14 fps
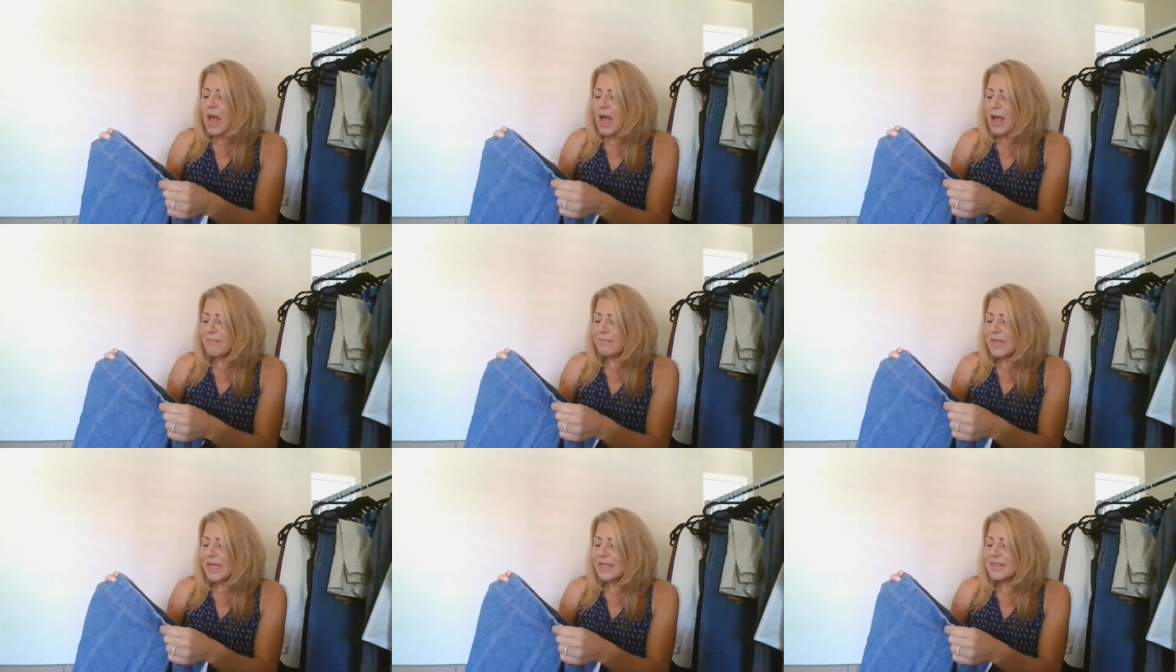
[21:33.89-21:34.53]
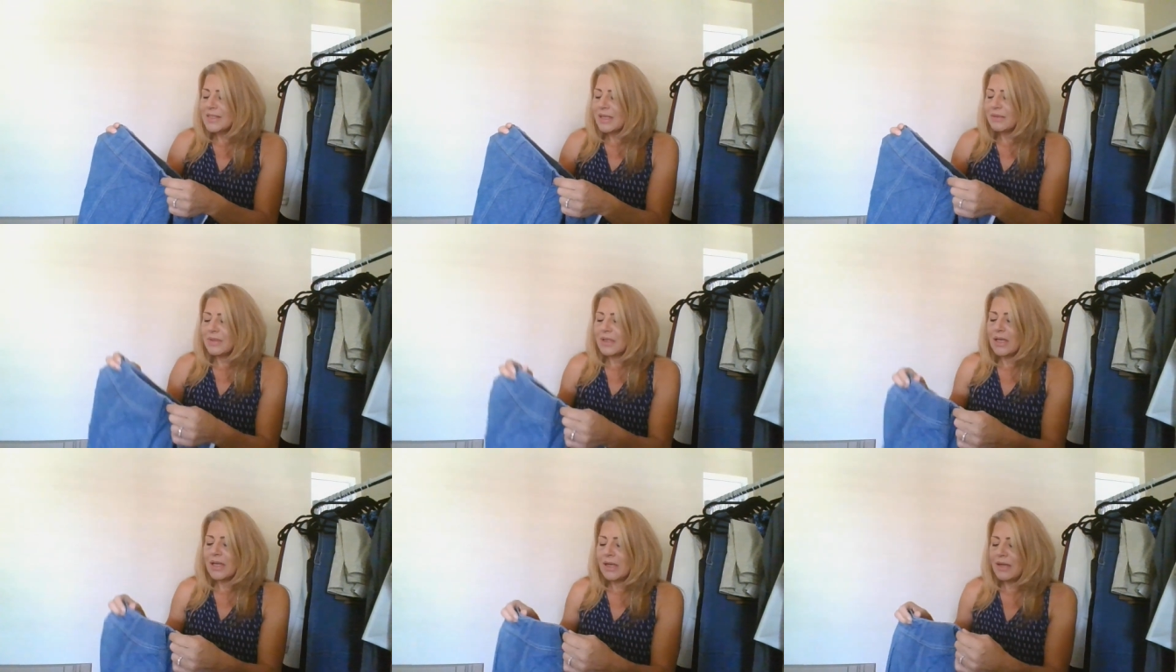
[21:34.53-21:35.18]
Um, it's
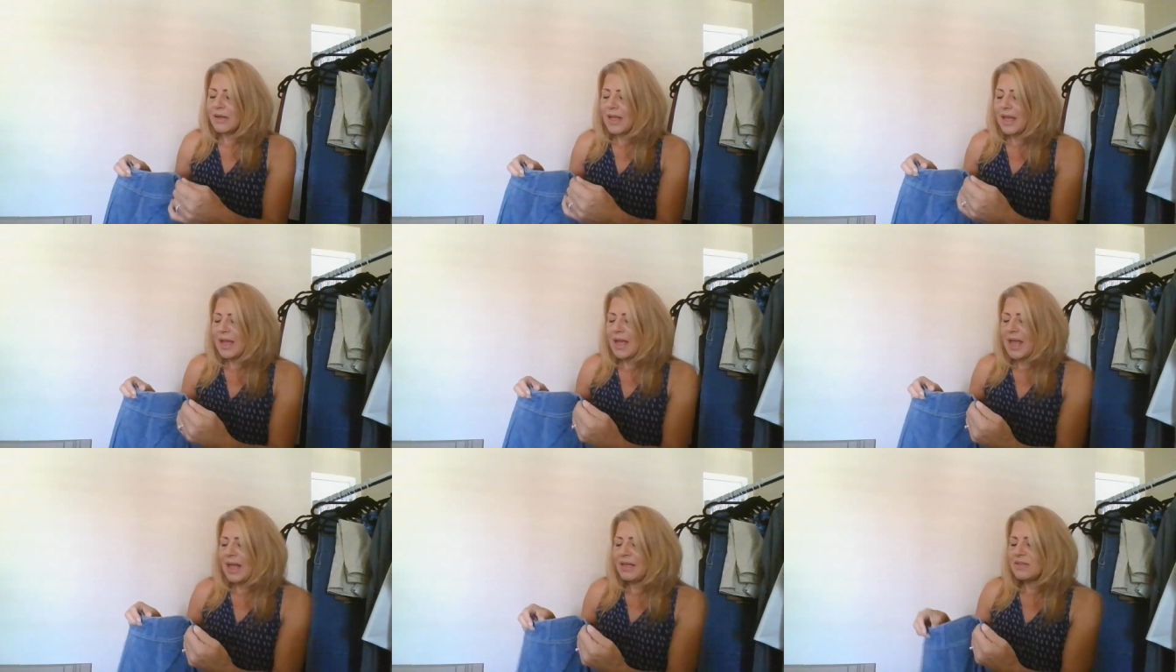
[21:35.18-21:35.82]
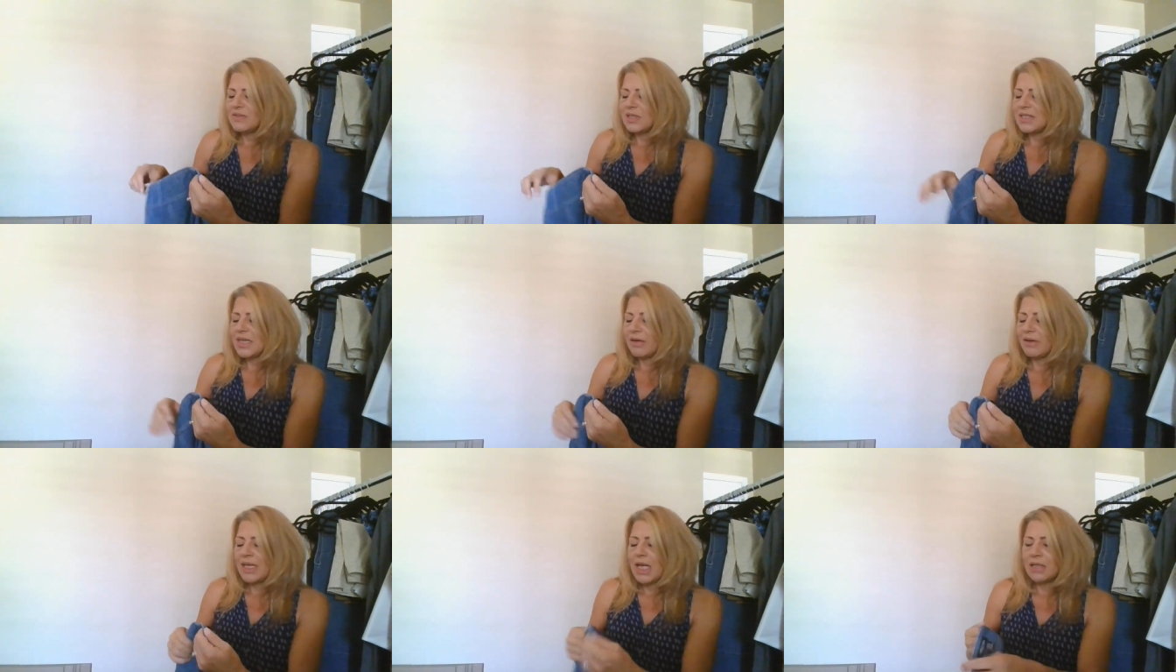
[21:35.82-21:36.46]
uh,
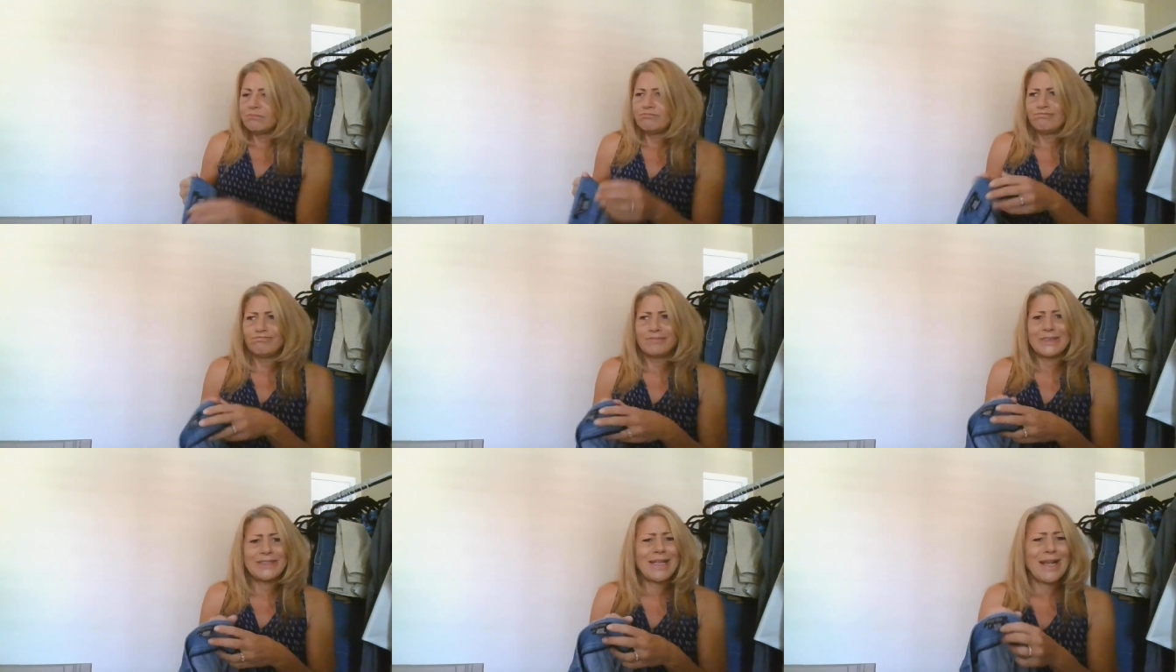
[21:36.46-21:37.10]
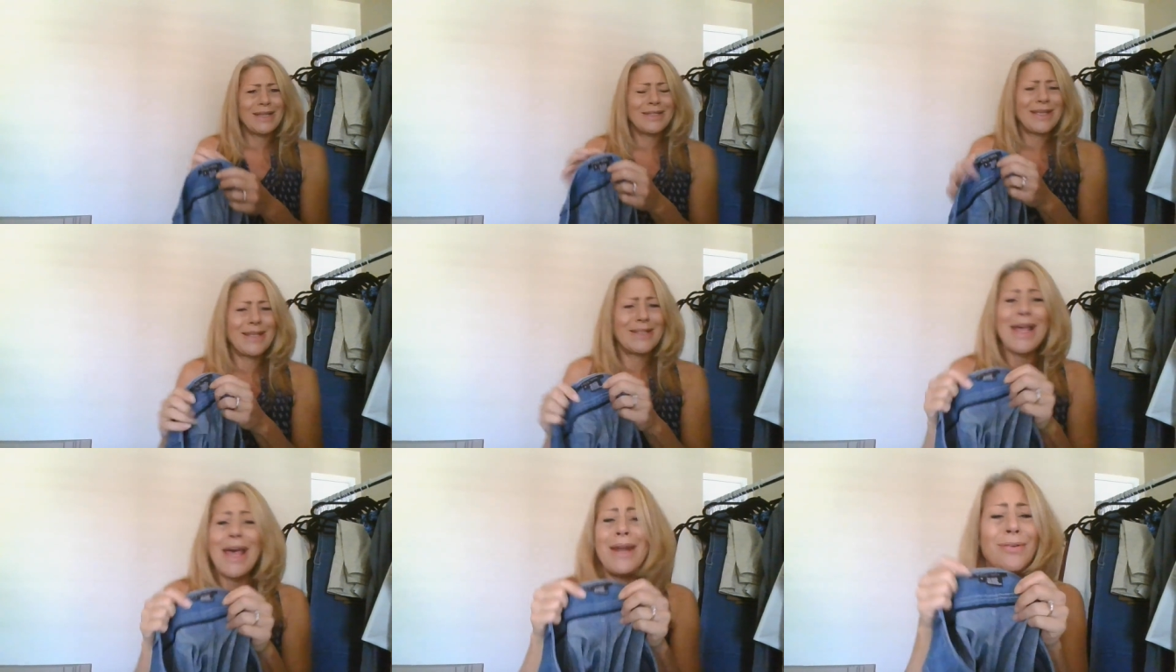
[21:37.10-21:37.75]
Exoteria. Is that how you say
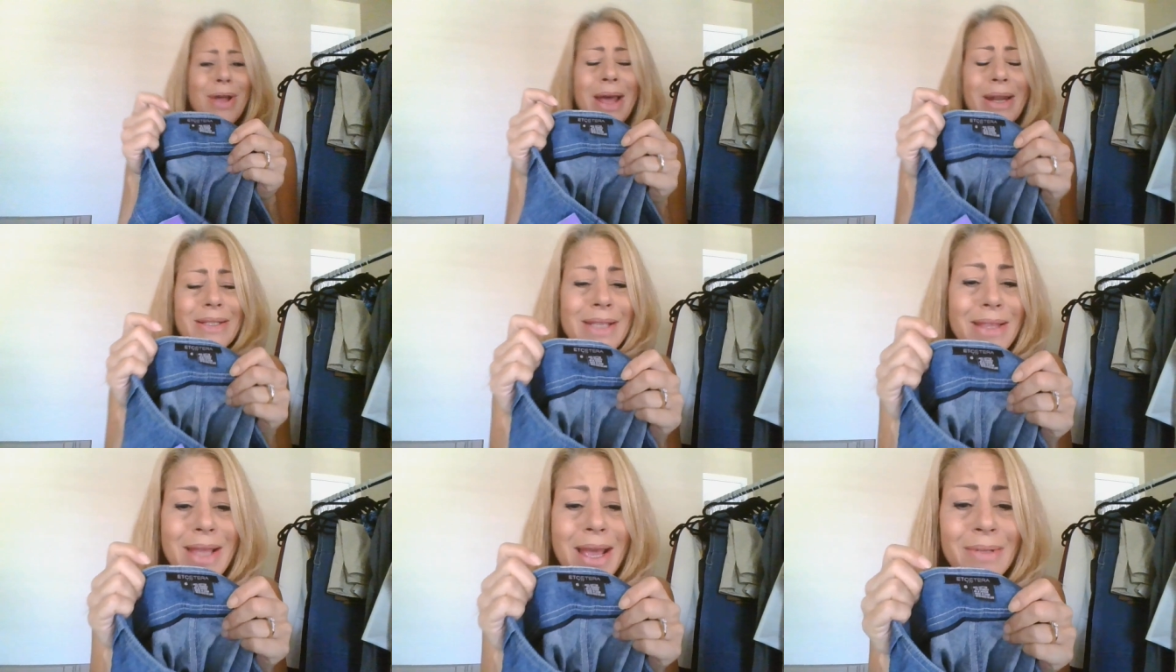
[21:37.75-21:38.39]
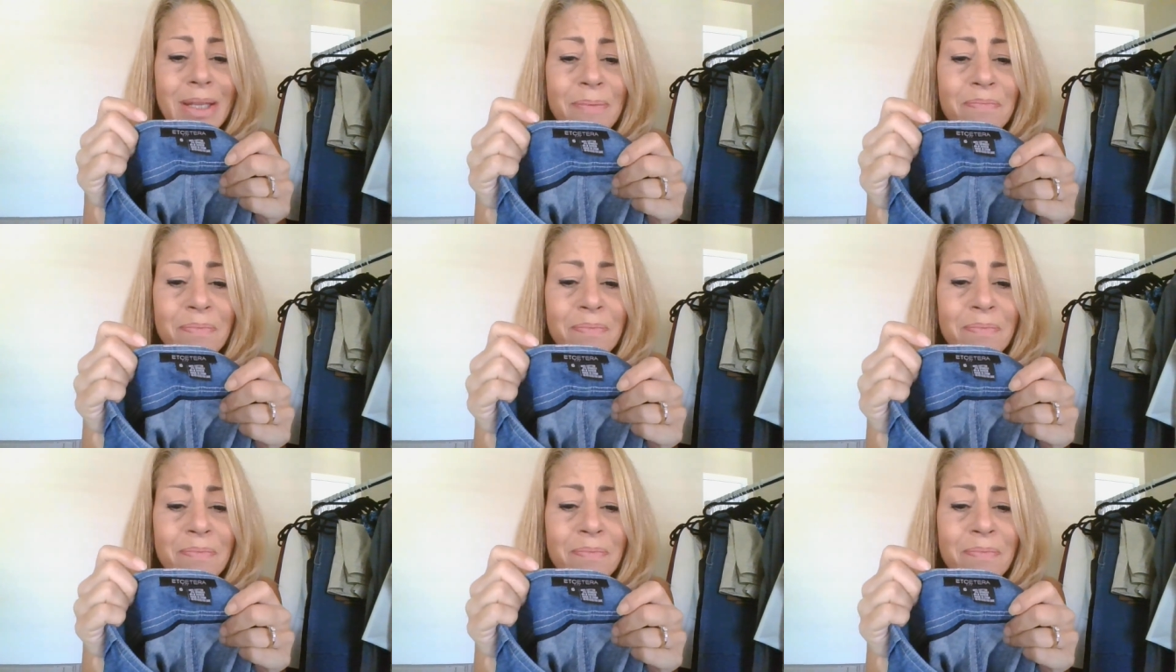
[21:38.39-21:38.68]
this? I don't know how to say that.